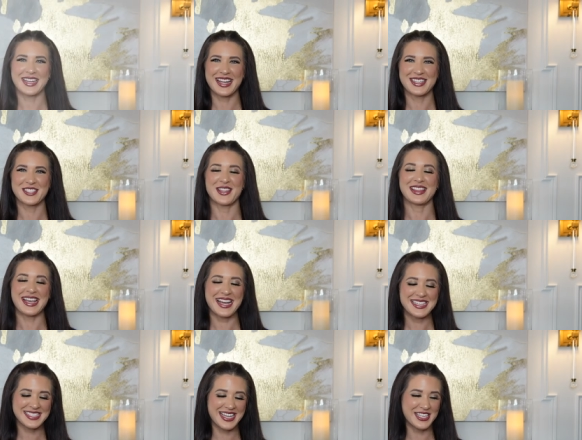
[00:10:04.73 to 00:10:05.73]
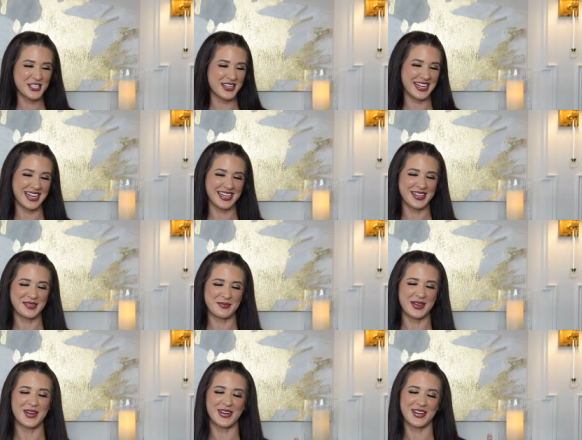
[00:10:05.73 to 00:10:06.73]
right guys, so the last kitchen
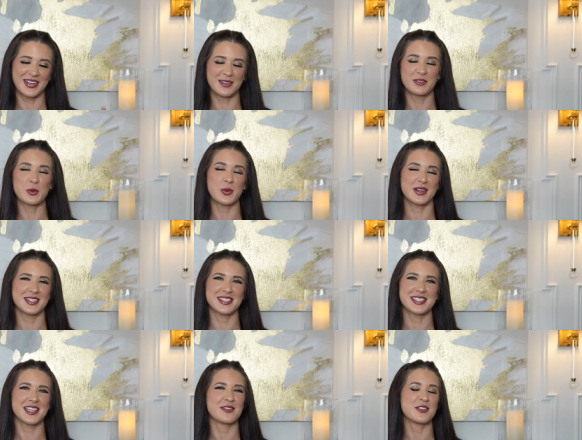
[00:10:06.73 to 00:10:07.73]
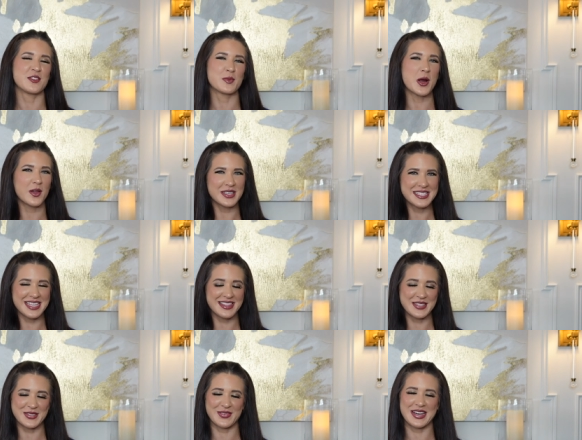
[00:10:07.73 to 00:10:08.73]
item are, of course, if you've probably seen
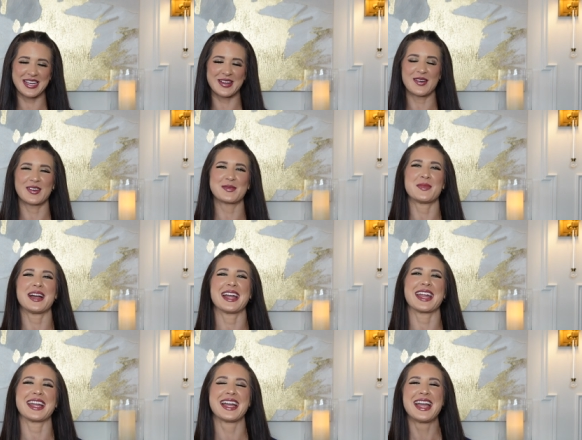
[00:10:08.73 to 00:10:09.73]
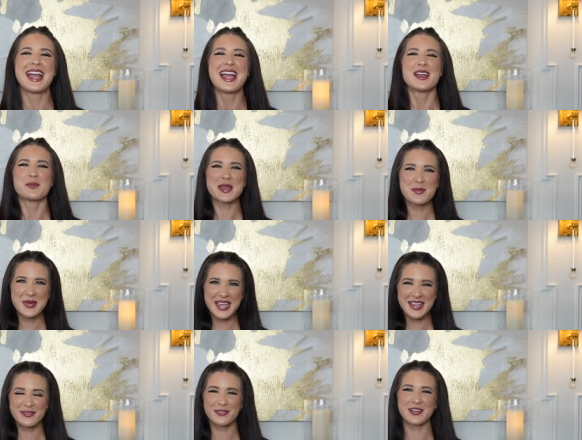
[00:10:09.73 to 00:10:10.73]
this already, are my
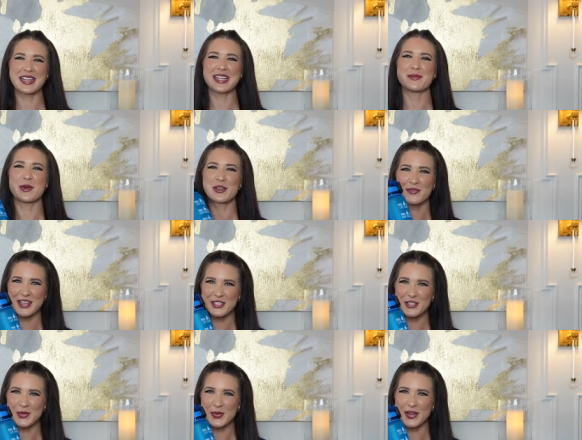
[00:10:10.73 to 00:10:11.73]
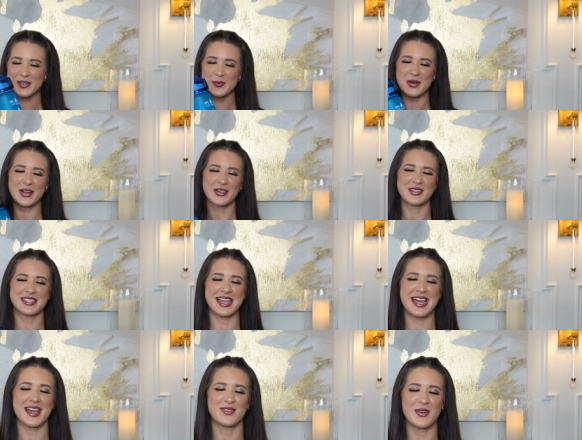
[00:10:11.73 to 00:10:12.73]
BPA-free motivational water bottles. I
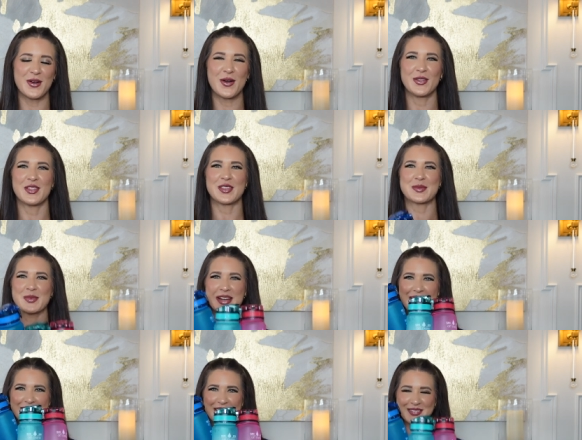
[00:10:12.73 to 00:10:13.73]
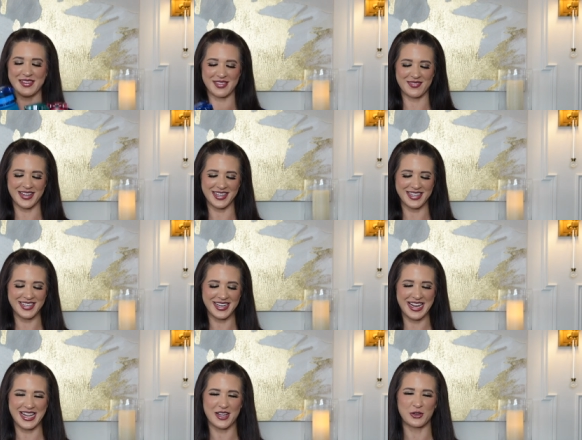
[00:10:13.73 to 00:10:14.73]
have all of them right here with me
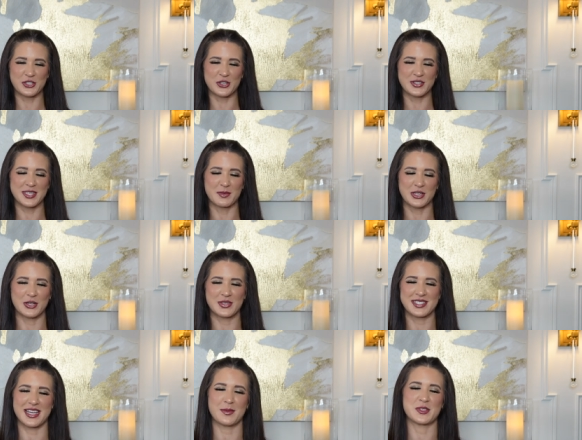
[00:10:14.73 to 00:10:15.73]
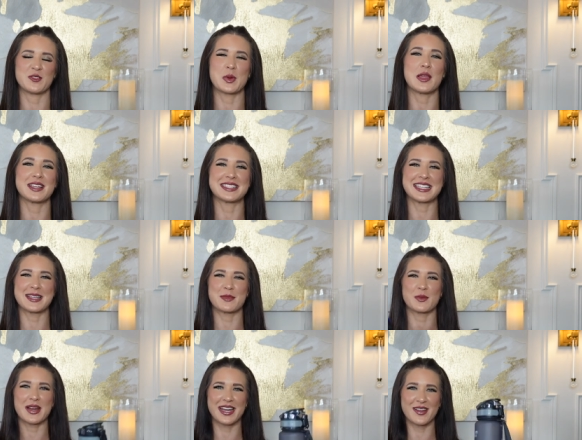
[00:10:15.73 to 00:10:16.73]
and I'll show some close-ups. You've probably seen them
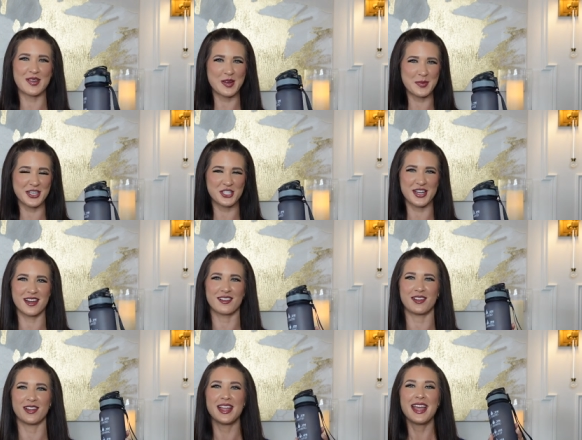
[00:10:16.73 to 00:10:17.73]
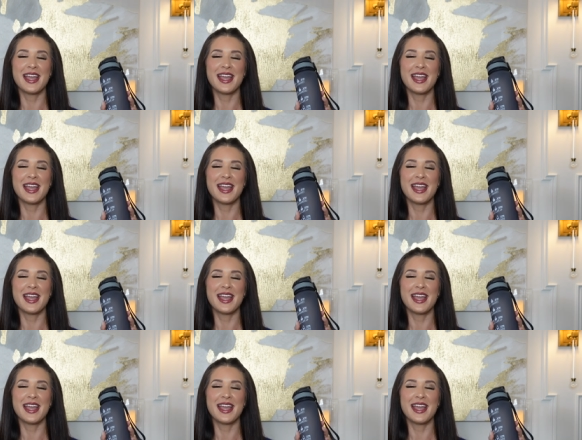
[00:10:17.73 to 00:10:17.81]
already on my channel